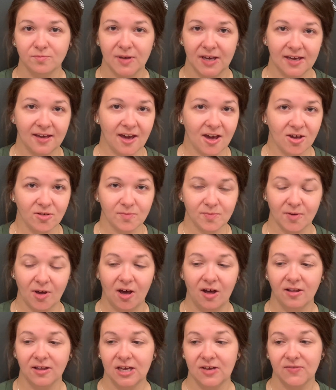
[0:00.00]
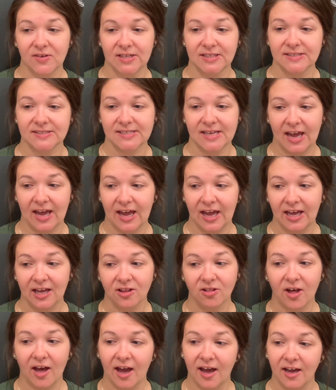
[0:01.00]
pickup. I'll even
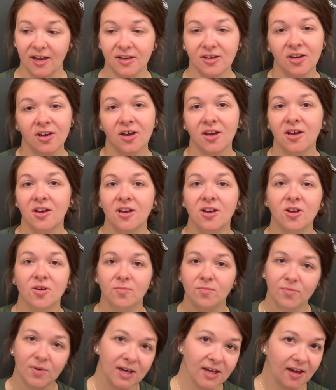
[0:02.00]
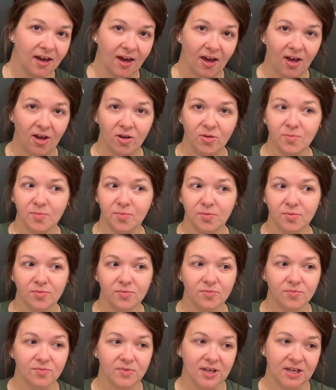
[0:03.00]
say like pickup
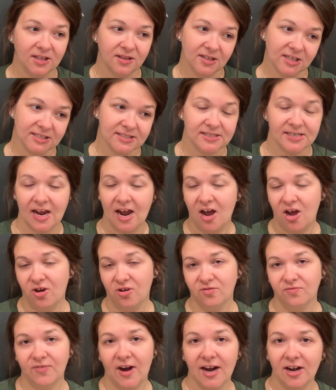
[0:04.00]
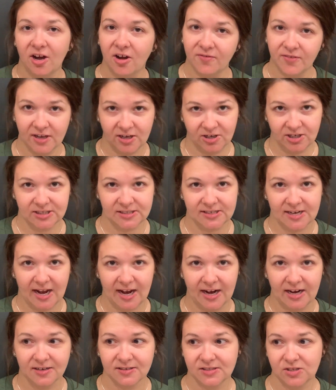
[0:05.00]
in this town right off
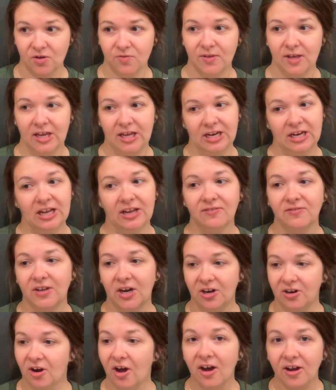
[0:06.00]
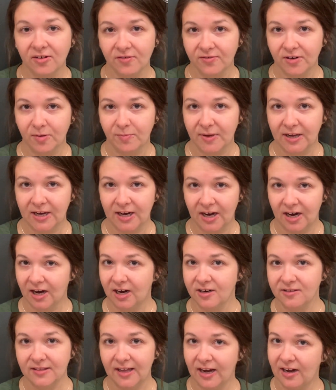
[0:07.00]
interstate. So then if they're not from
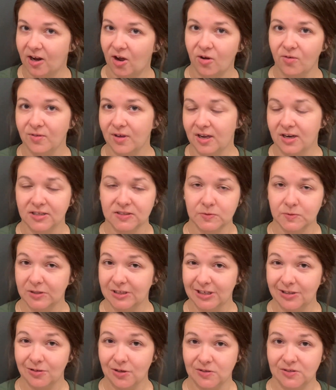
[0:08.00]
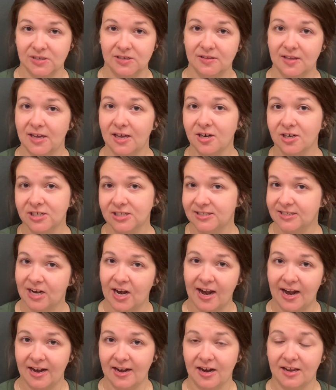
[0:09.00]
here, they know that it's really close to the
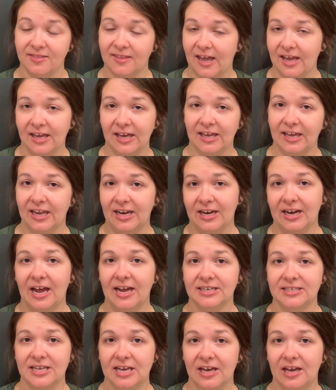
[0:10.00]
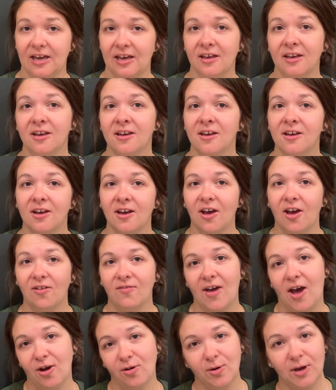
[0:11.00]
interstate and they can get an idea of
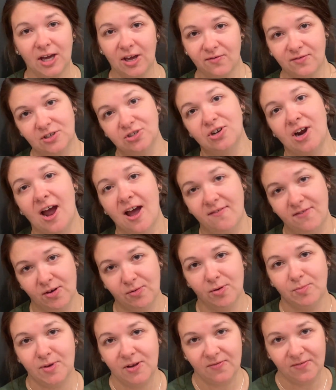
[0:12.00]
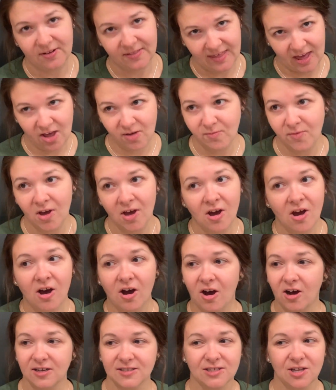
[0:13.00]
how quick of a drive it would be for them.
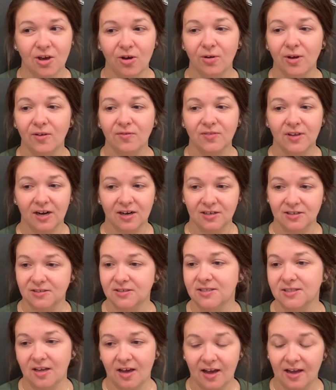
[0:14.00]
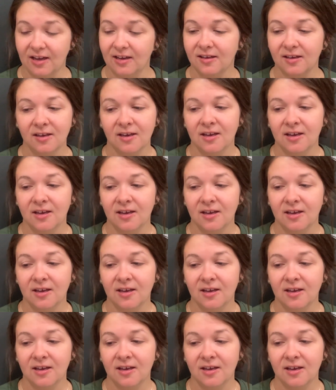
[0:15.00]
Also, if there's like